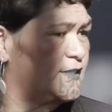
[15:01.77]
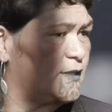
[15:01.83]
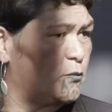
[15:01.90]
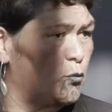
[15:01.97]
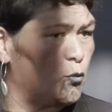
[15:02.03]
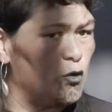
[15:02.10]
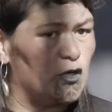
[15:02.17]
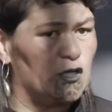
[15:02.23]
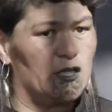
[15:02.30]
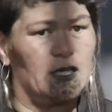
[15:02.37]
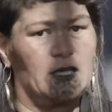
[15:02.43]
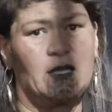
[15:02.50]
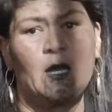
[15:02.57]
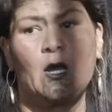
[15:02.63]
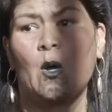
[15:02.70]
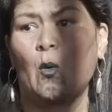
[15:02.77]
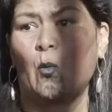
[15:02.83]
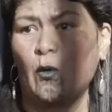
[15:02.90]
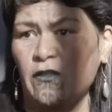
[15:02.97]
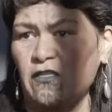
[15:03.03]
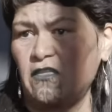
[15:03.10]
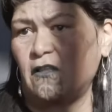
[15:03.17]
and working
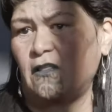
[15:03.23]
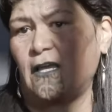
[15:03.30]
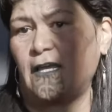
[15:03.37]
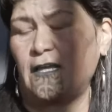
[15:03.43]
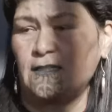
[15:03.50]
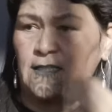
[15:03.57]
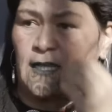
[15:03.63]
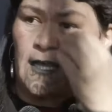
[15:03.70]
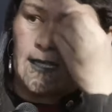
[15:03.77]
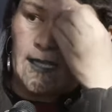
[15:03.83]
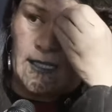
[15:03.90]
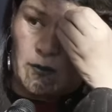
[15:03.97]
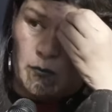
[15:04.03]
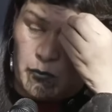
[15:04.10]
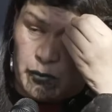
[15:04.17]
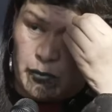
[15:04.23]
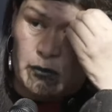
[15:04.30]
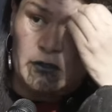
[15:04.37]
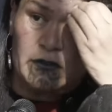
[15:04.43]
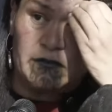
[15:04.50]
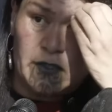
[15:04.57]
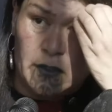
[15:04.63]
with the land can
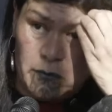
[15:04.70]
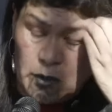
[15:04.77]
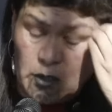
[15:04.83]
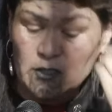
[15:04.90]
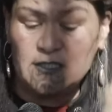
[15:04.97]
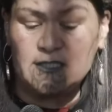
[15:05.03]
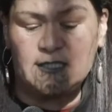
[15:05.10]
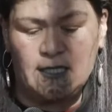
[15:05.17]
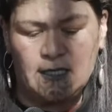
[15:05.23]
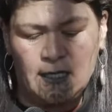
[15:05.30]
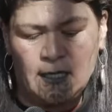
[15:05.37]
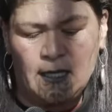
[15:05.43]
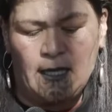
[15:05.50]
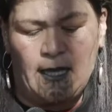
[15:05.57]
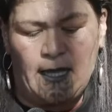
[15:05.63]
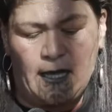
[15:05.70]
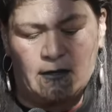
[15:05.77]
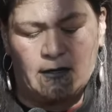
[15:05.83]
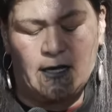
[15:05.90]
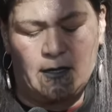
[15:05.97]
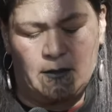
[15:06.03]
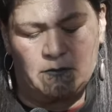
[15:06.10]
improve community
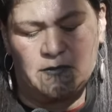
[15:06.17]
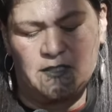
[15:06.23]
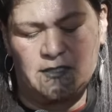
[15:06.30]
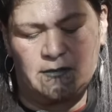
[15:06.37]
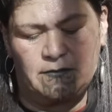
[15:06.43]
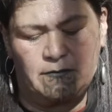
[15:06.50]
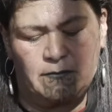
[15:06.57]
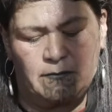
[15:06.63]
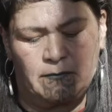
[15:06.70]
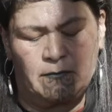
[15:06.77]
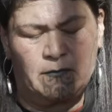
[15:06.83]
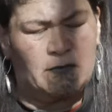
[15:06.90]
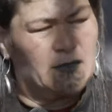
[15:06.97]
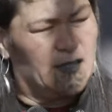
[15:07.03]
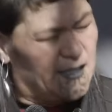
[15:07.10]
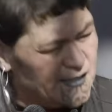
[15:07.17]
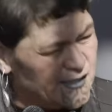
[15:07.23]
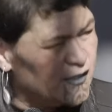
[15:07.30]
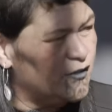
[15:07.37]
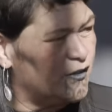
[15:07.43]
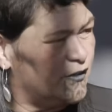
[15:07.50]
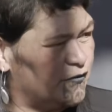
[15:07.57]
outcomes. That's the
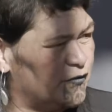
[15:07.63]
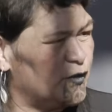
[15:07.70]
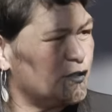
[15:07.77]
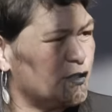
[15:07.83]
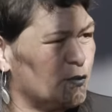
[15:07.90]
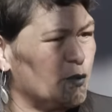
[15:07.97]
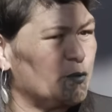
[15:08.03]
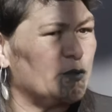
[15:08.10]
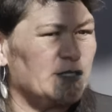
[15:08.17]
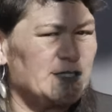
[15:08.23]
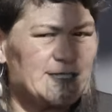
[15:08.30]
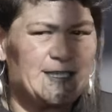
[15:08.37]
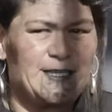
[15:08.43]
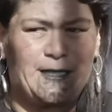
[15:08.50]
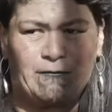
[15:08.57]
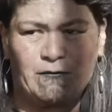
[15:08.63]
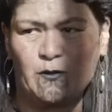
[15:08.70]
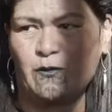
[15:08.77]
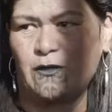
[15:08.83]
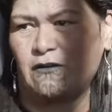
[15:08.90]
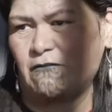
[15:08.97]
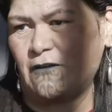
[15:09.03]
kind of future we want to see
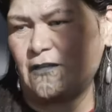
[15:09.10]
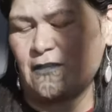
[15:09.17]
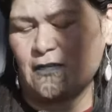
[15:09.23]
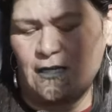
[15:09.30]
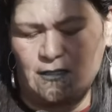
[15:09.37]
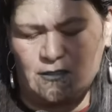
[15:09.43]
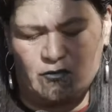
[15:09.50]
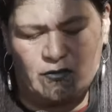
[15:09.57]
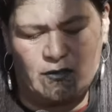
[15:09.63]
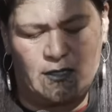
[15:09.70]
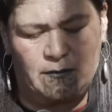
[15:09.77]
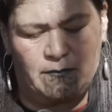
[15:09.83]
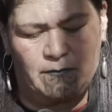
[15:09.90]
everywhere around the country.